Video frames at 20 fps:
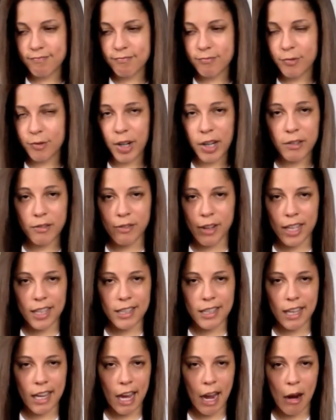
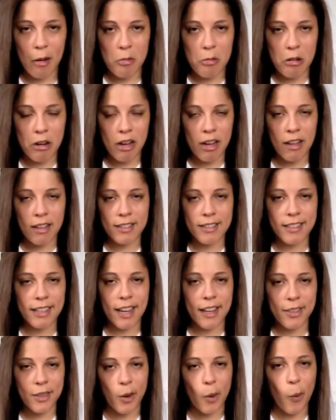front-facing camera. It's
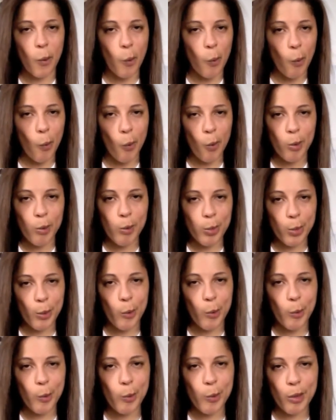got the whole
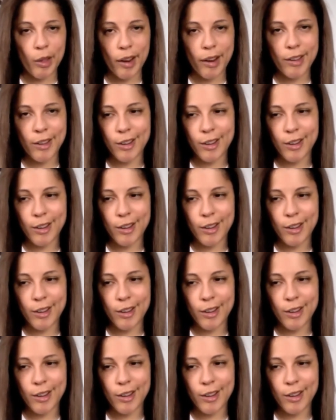9